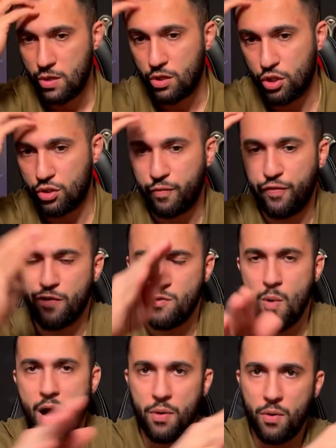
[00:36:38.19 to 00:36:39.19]
Because
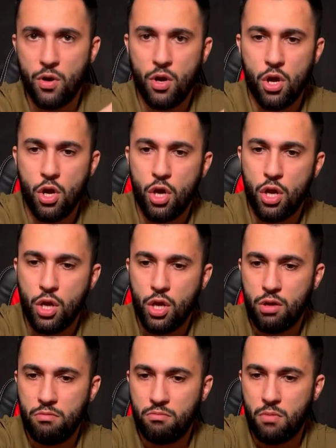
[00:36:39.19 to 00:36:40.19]
throughout,
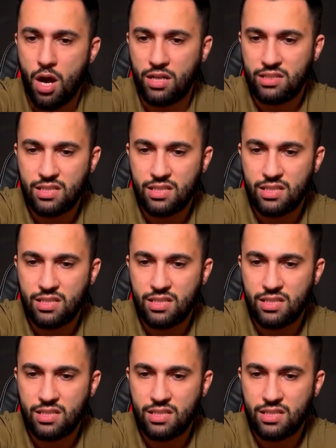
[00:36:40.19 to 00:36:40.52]
I'd